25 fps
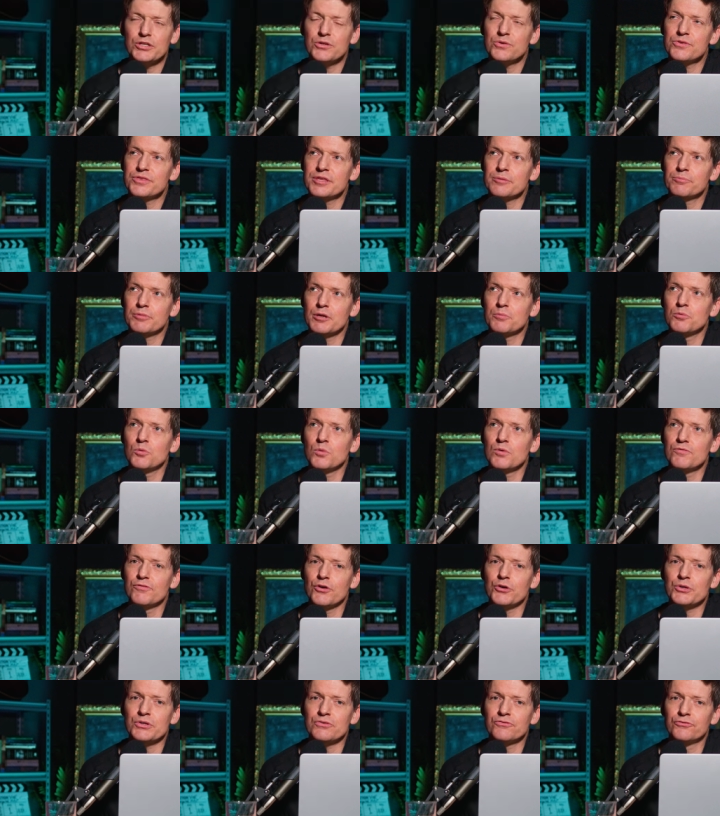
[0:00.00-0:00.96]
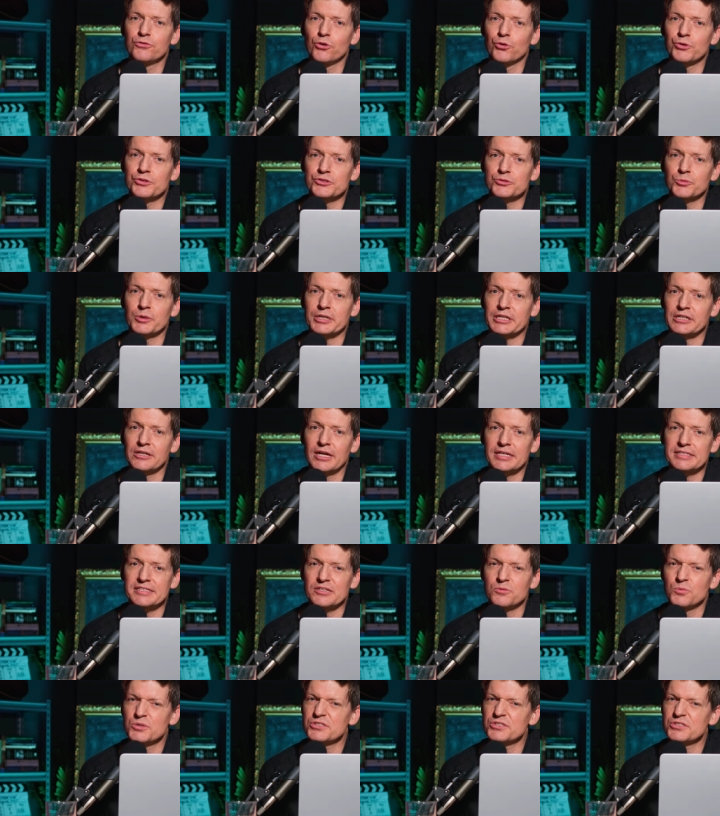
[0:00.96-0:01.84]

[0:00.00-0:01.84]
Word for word: do you think people were voting for in twenty nineteen?